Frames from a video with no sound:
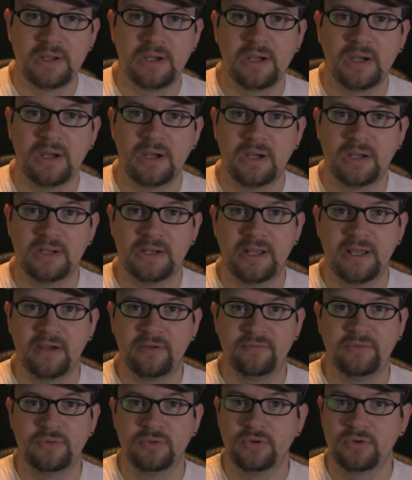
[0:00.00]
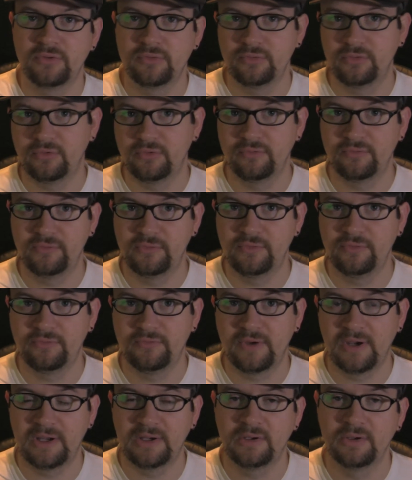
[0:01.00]
Now if you look through your
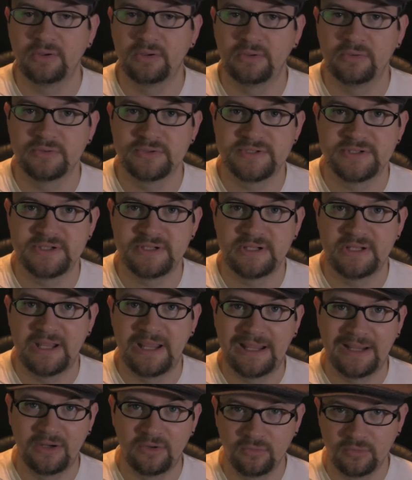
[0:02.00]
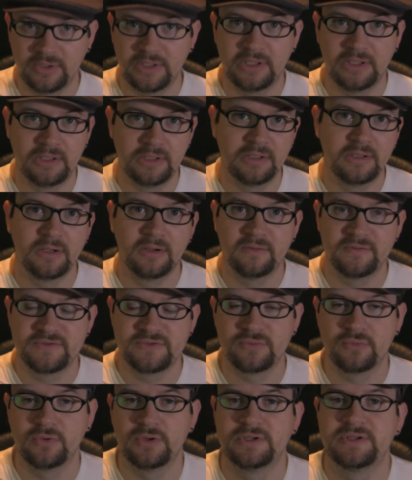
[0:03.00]
viewfinder, you'll see a grid of
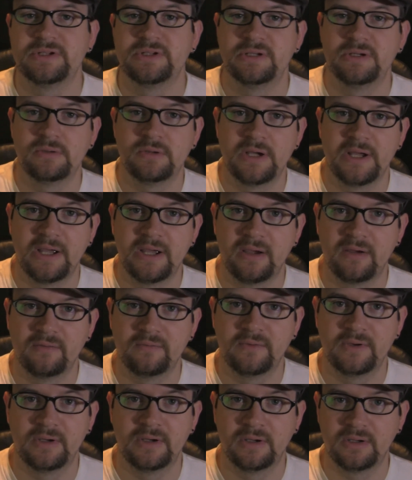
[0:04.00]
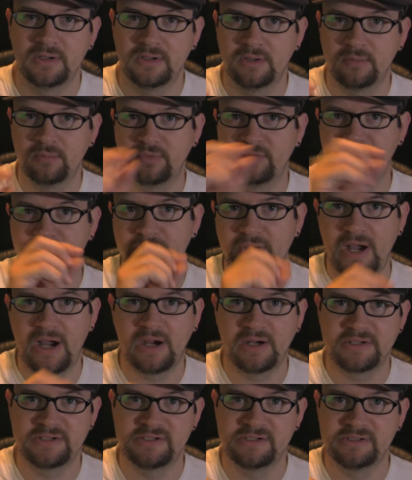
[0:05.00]
sorts. It'll have a number of
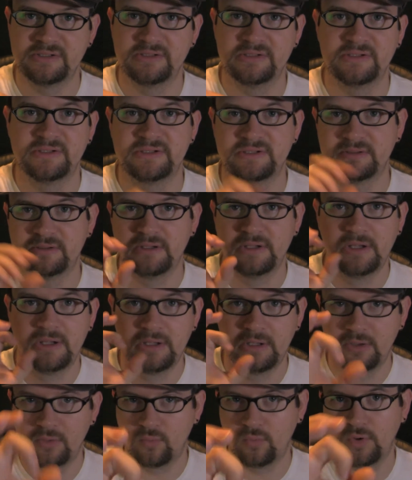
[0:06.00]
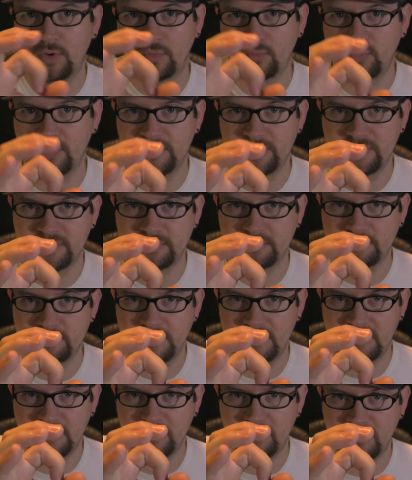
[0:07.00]
boxes, and one with
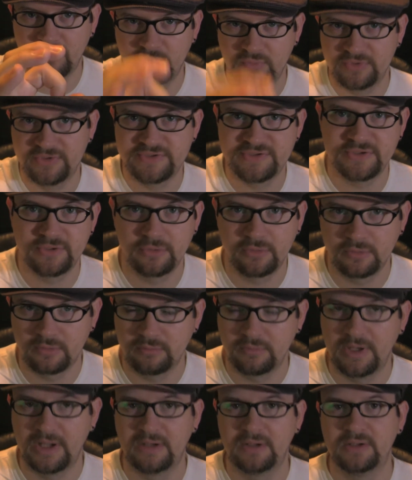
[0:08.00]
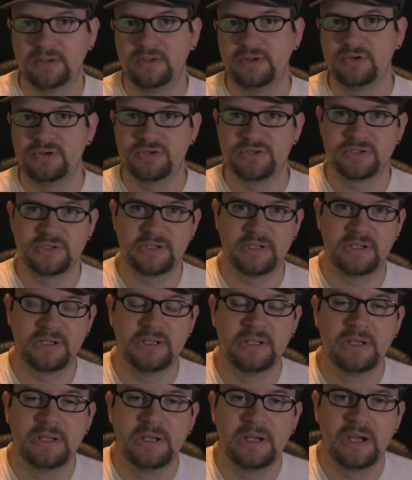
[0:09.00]
in the middle with a circle around it usually.
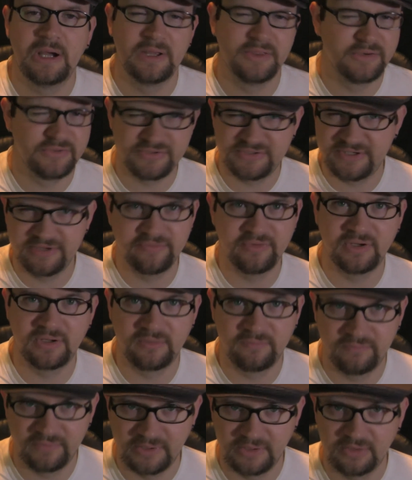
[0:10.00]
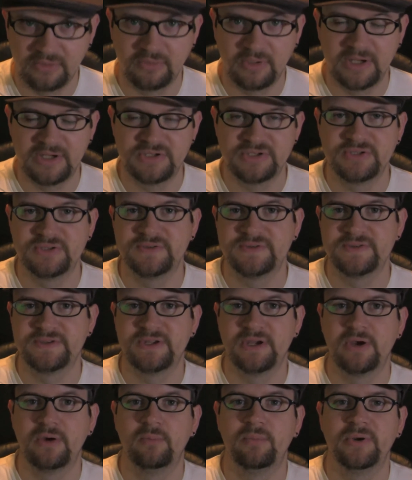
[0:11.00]
There's different configurations
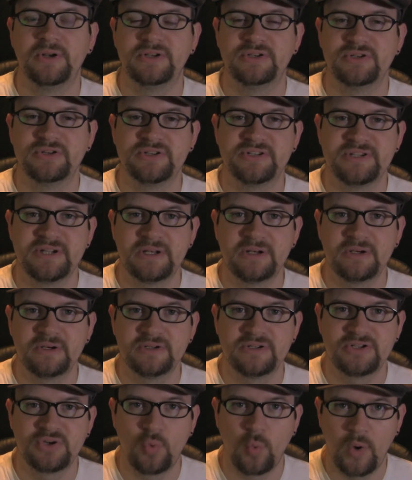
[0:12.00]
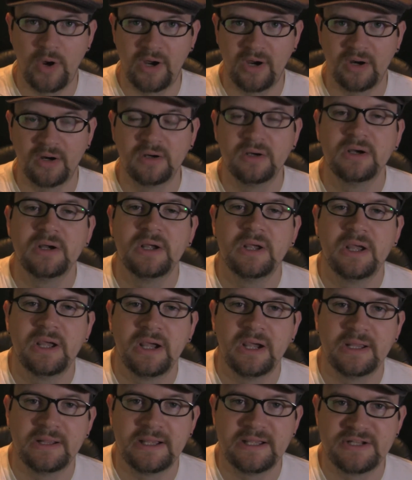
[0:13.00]
though, but your center square
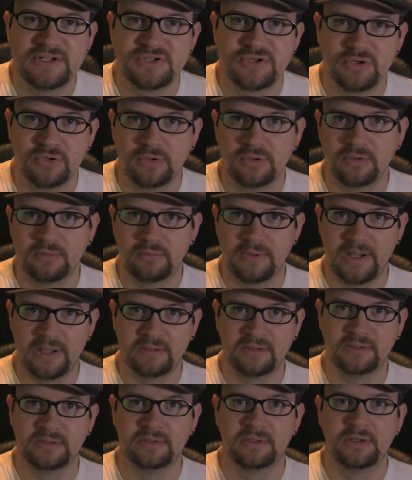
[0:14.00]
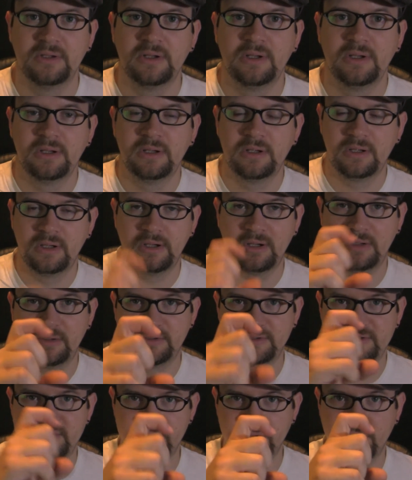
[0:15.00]
and that circle around it,
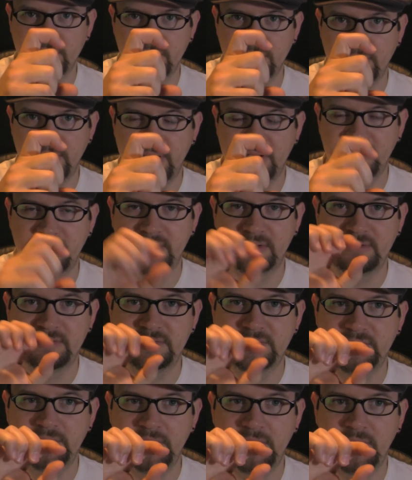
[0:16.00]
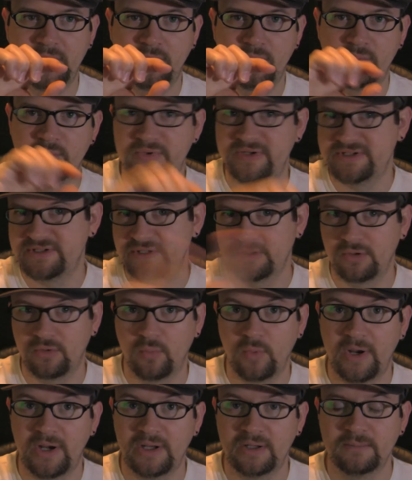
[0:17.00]
the circle around it would be center
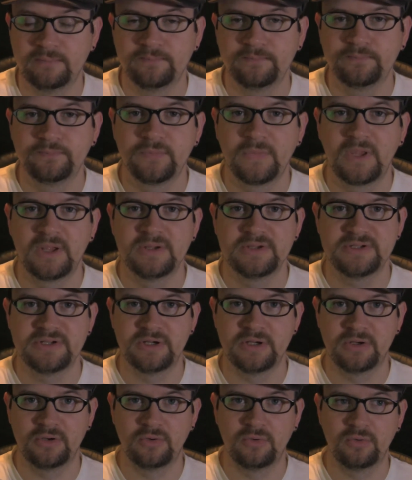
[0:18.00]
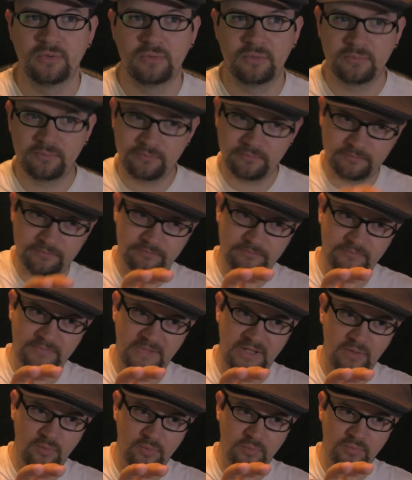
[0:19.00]
weighted. So
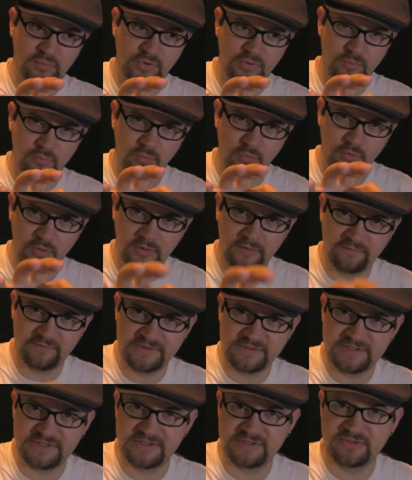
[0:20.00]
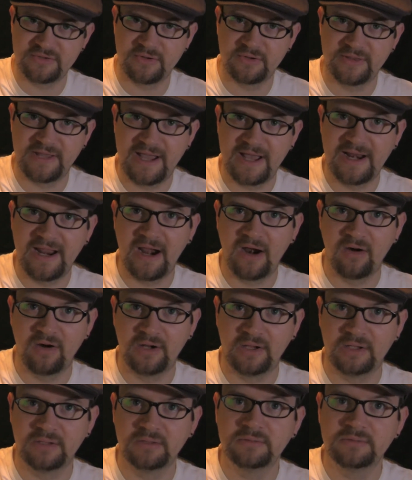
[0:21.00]
it would put more emphasis on that
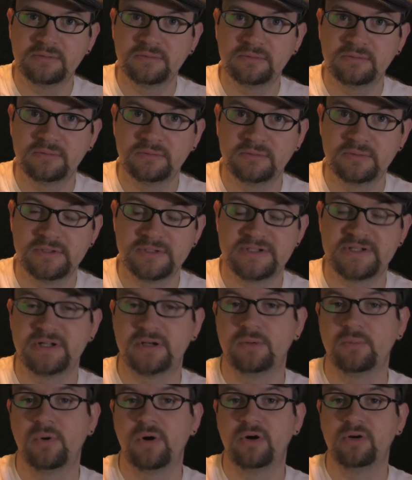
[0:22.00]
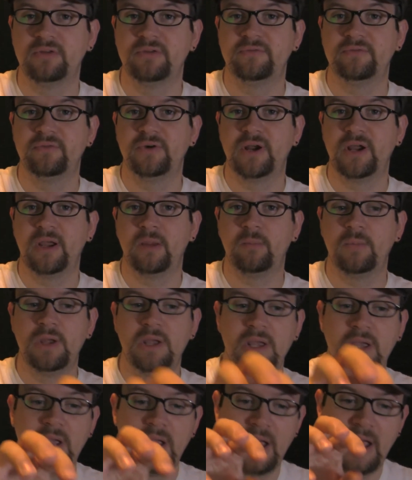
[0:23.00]
area, the center part of the frame,
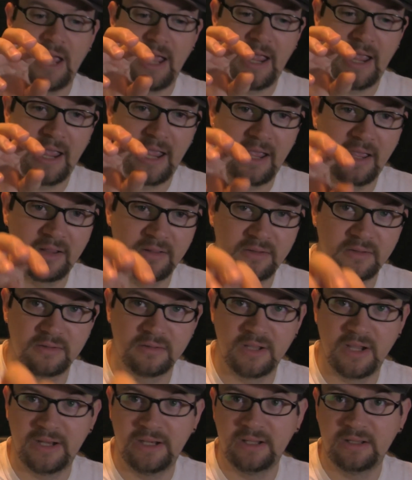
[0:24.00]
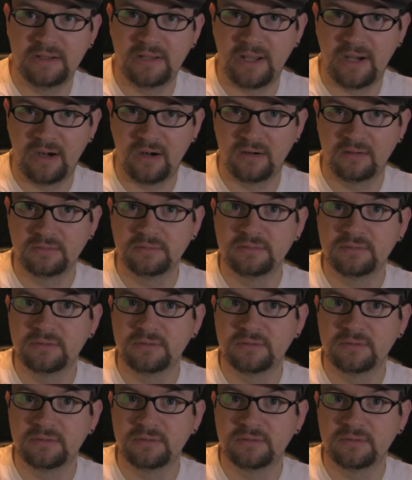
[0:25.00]
and the lighting there.